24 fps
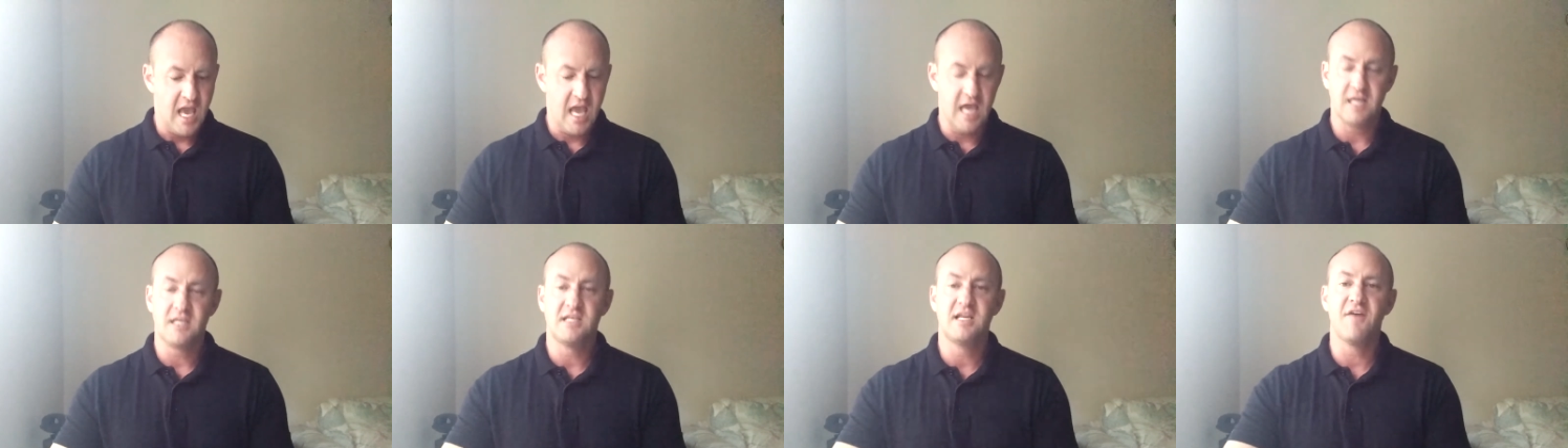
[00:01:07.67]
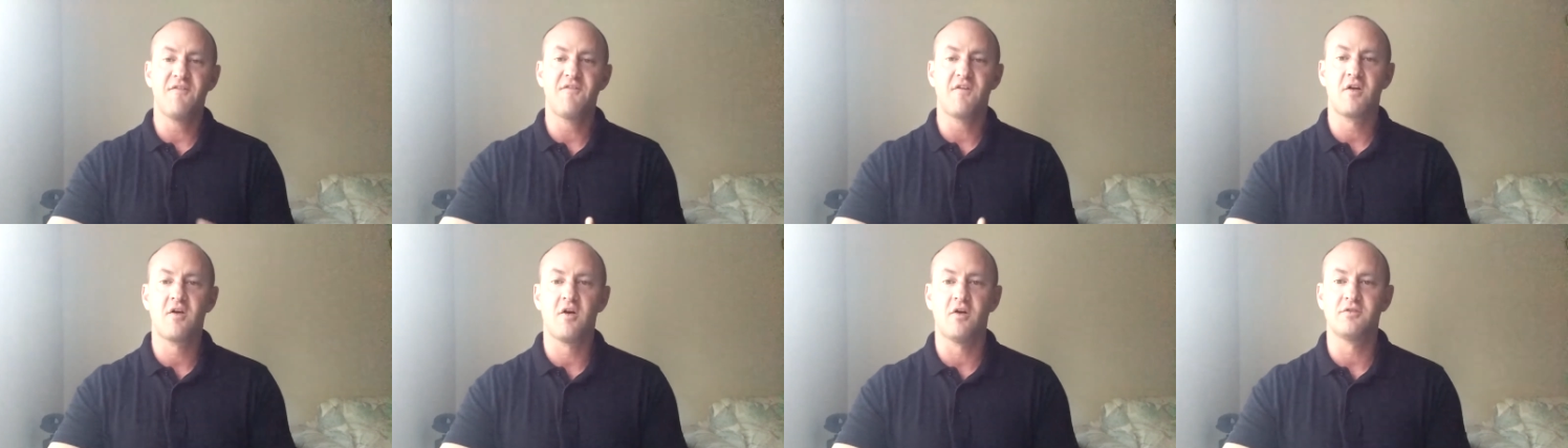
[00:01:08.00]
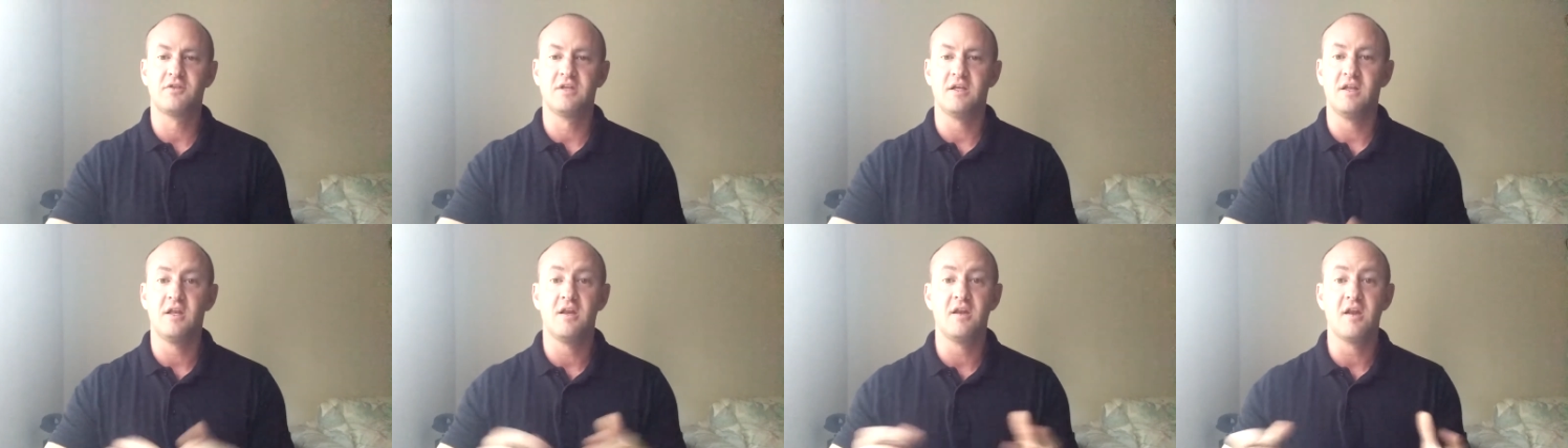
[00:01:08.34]
and
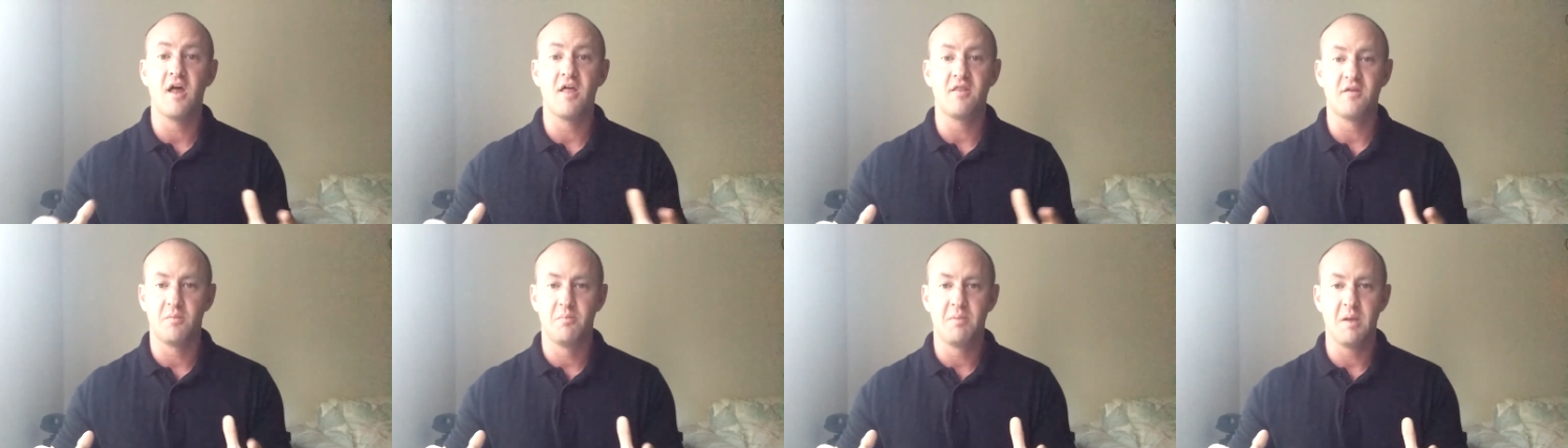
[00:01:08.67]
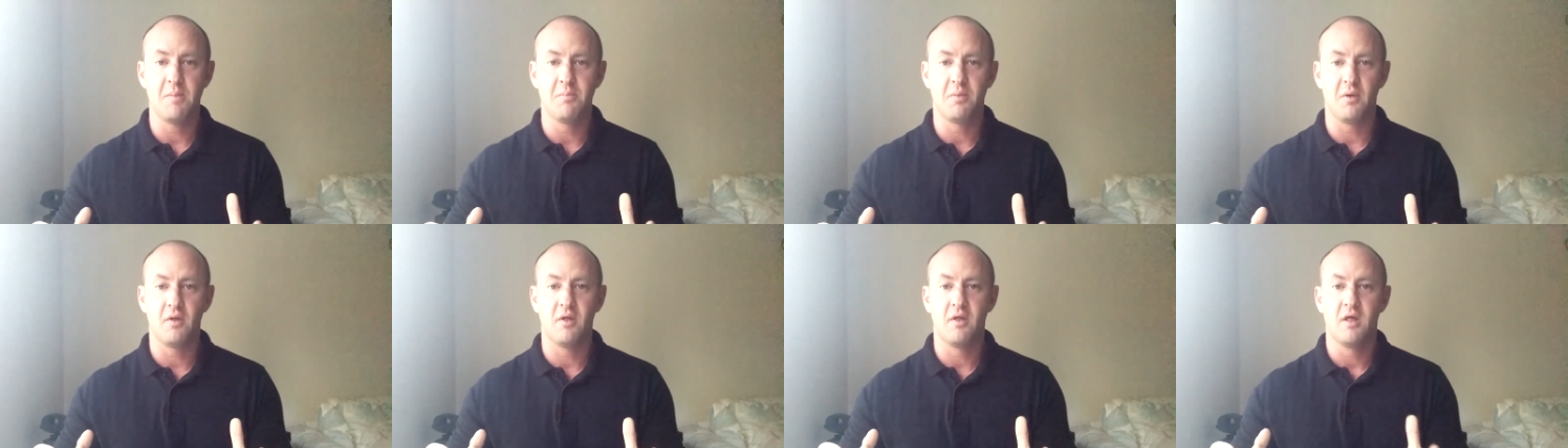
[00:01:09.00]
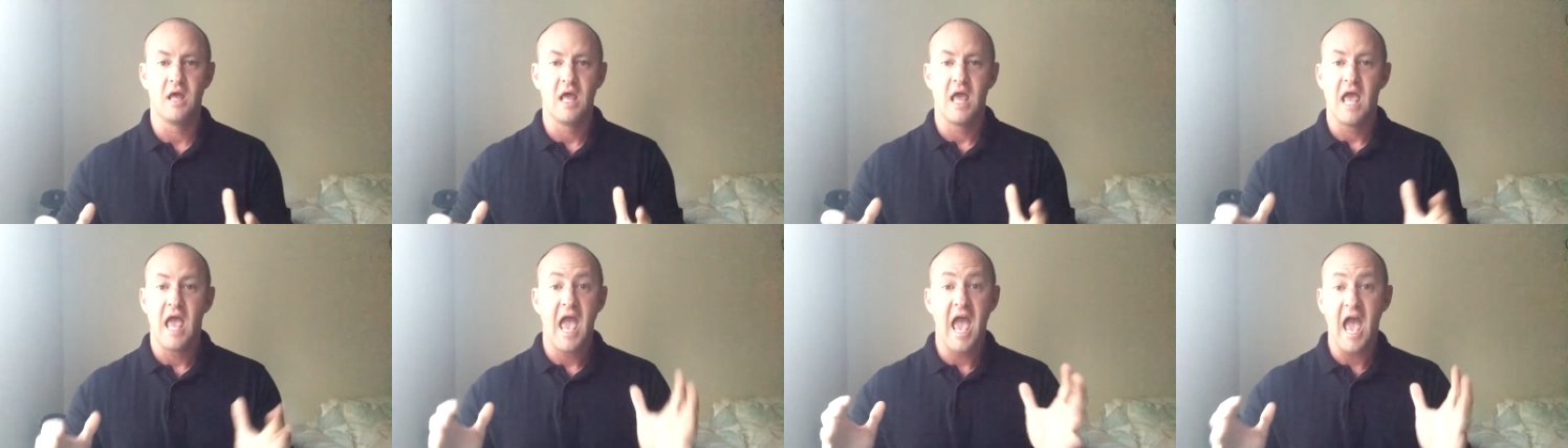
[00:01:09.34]
difficulty that other
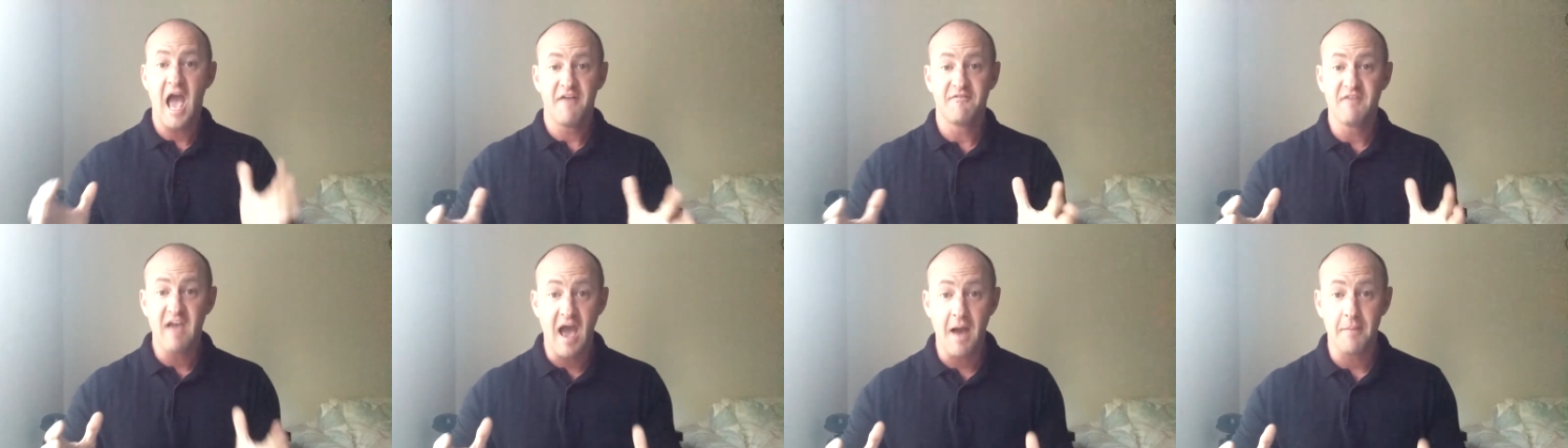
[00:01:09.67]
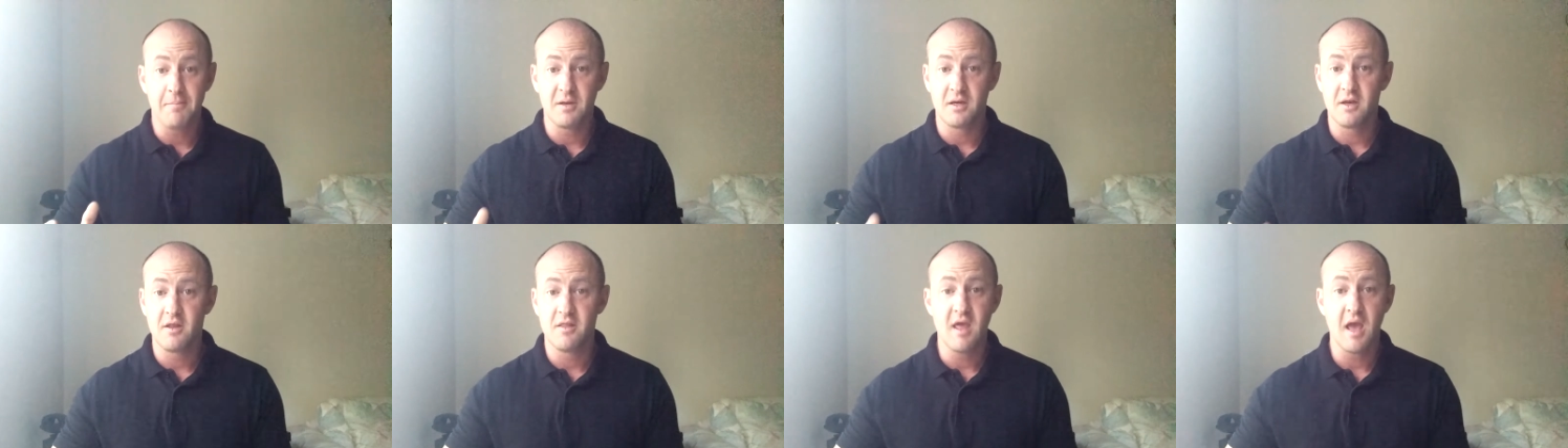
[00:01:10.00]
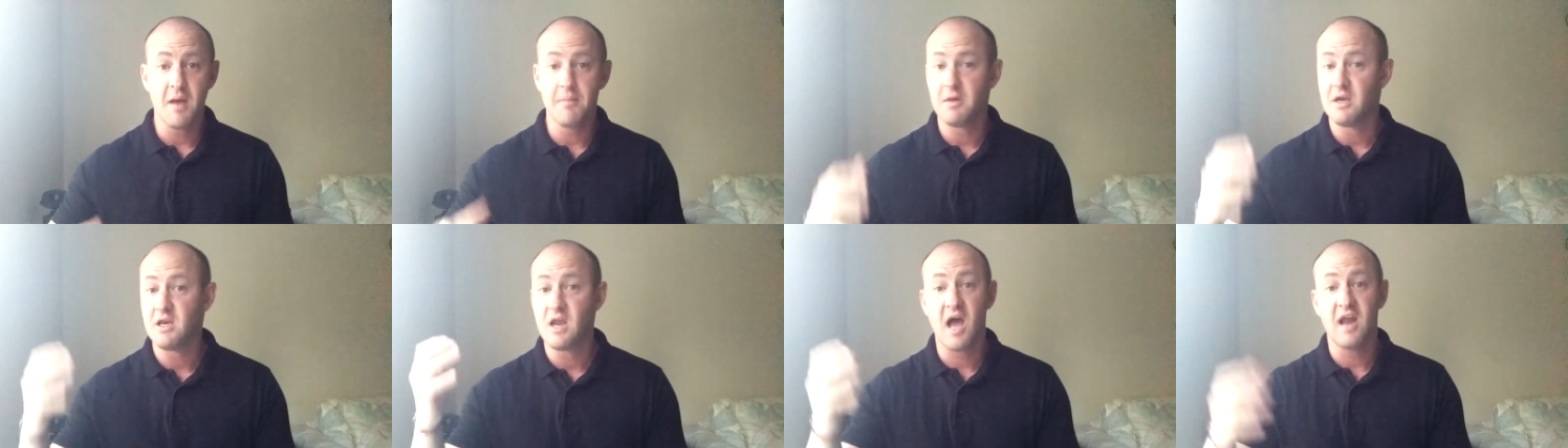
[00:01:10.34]
people have happened to
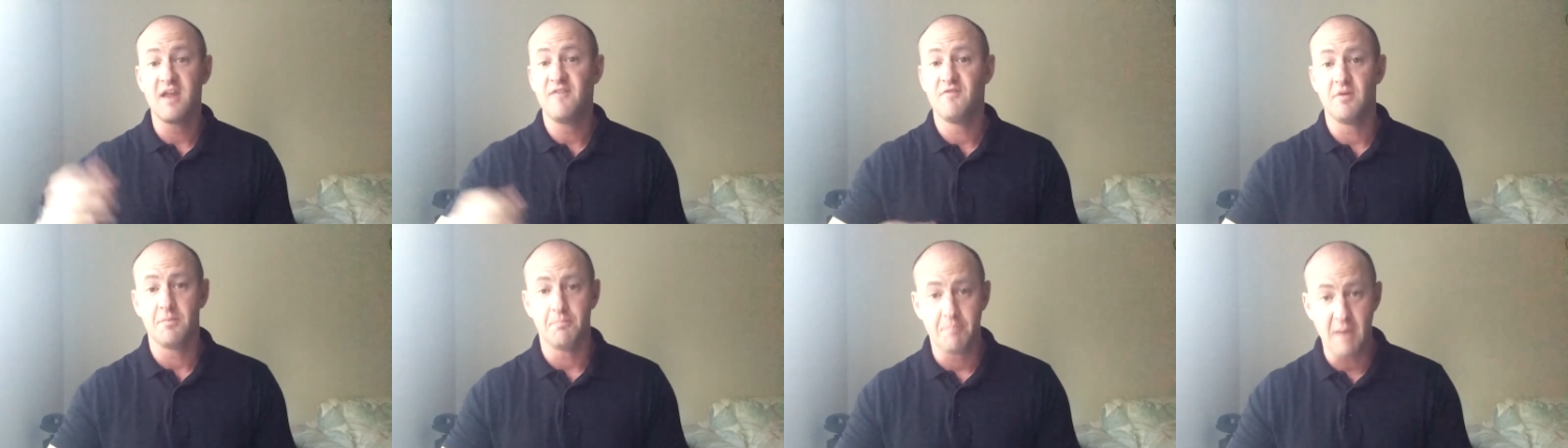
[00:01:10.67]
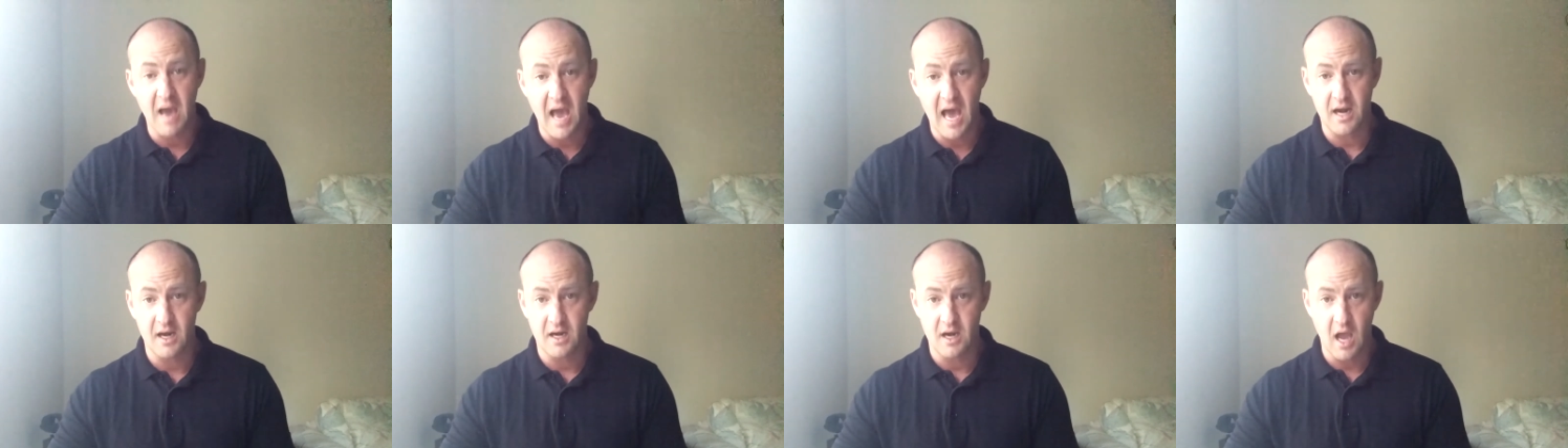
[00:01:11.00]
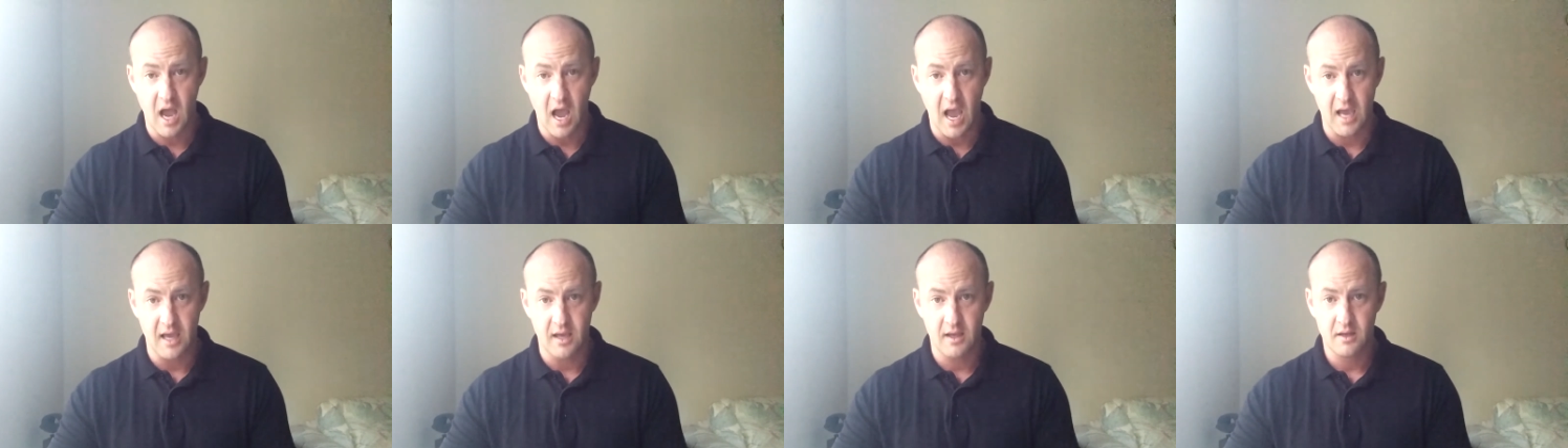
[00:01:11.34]
them and not even bat an
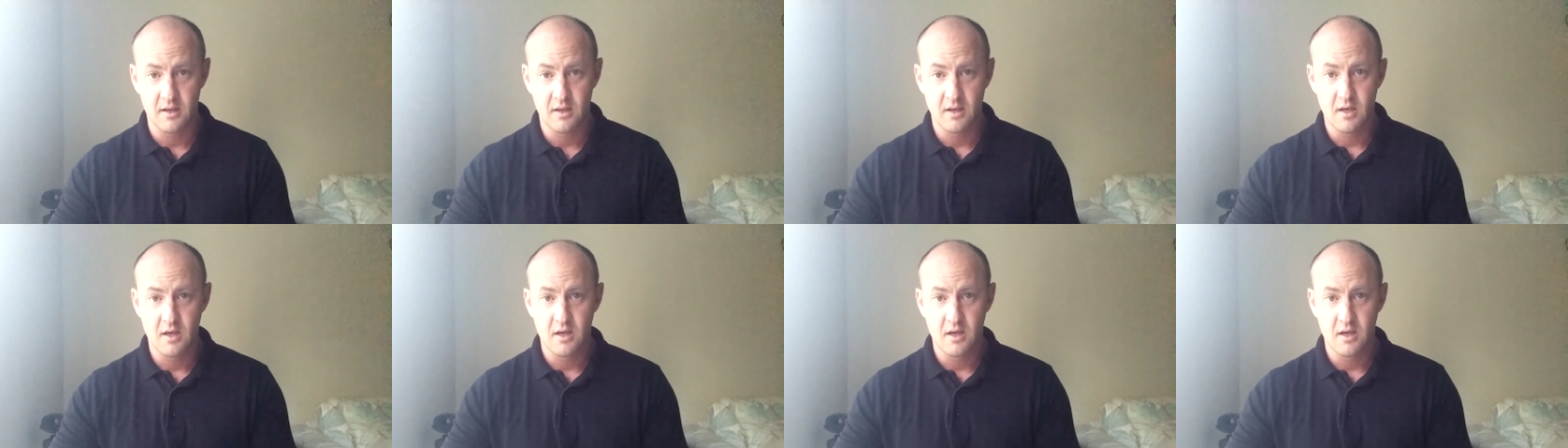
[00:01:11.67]
eye.